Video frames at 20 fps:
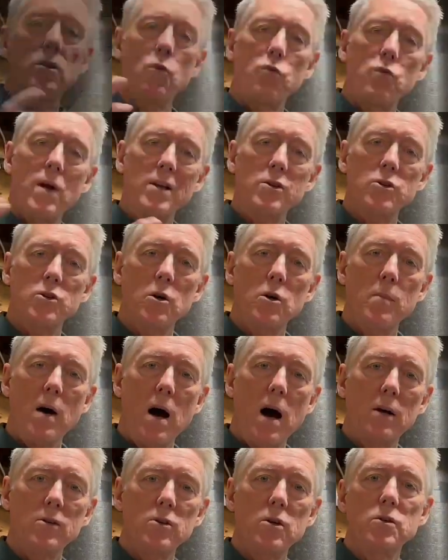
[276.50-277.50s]
The register
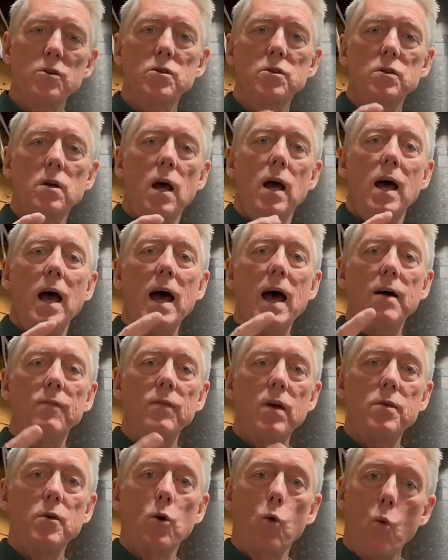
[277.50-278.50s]
boxes have
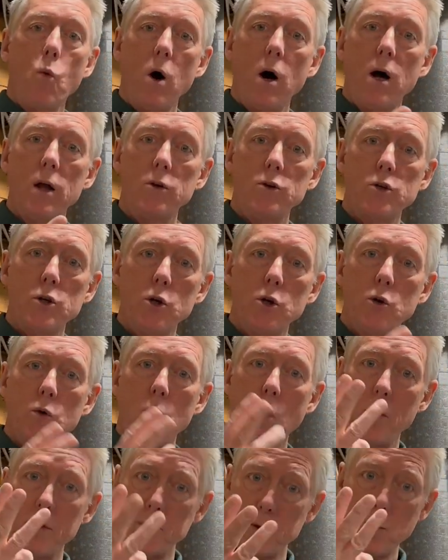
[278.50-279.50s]
either one, two,
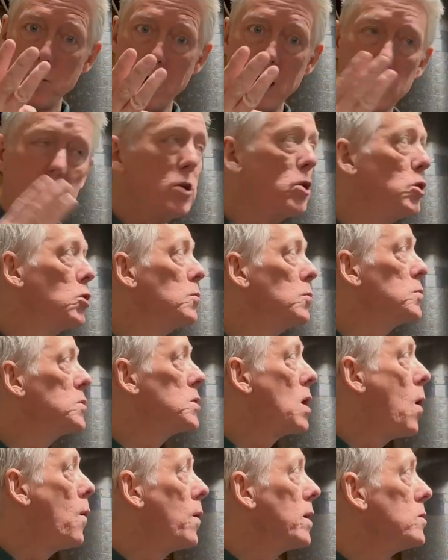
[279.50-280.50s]
or three tubes
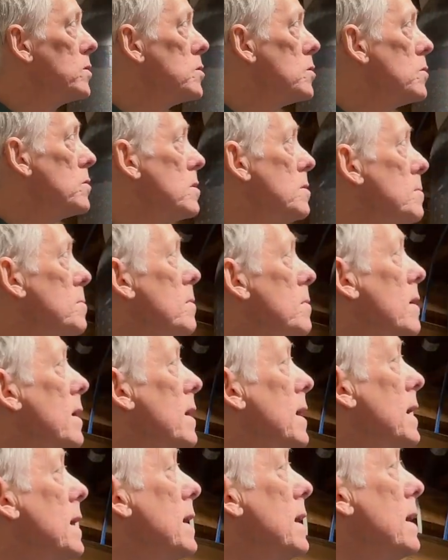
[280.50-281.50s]
going to them,
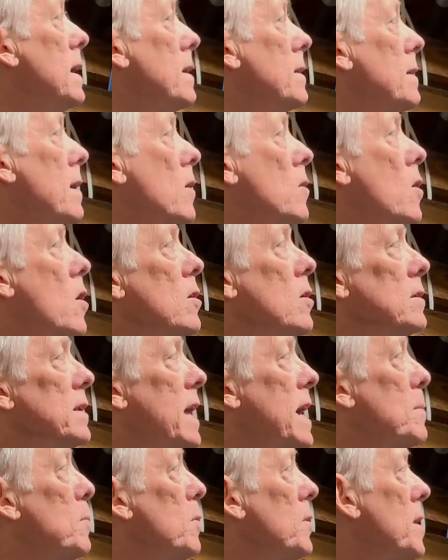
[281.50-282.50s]
and they're all
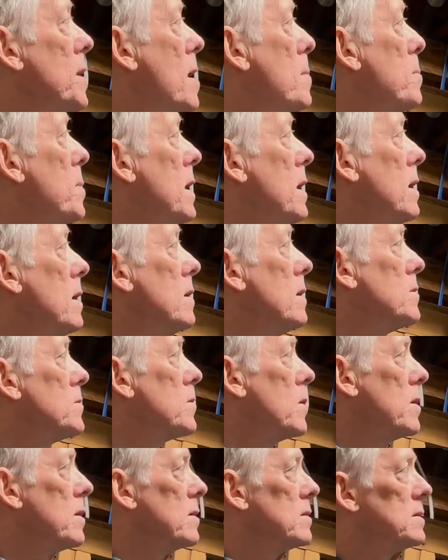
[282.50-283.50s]
labeled up here,
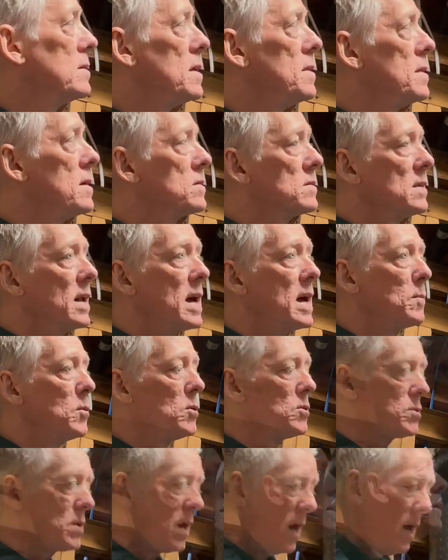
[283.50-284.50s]
so you can see these
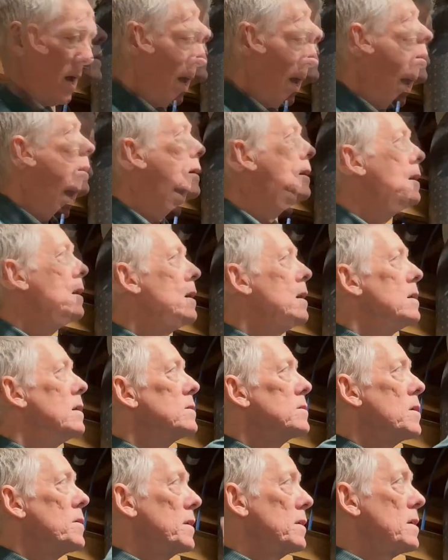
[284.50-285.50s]
labels.
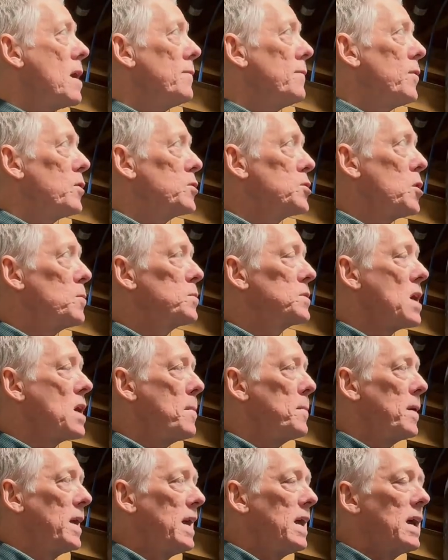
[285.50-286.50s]
So the ComfoTubes
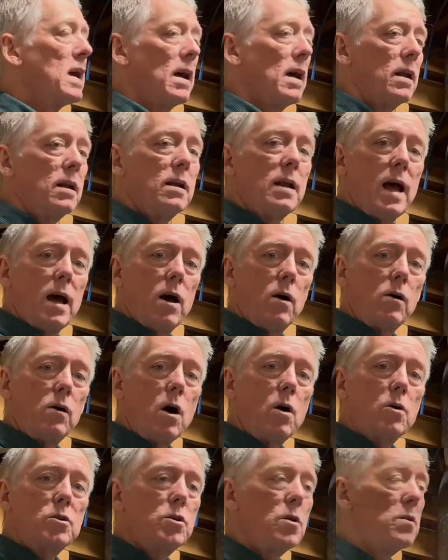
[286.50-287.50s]
coming in now
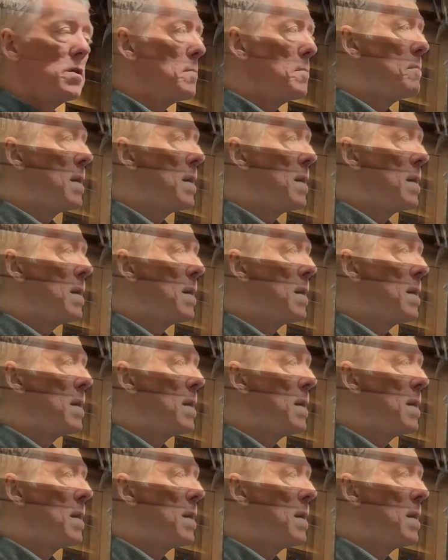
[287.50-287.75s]
go to the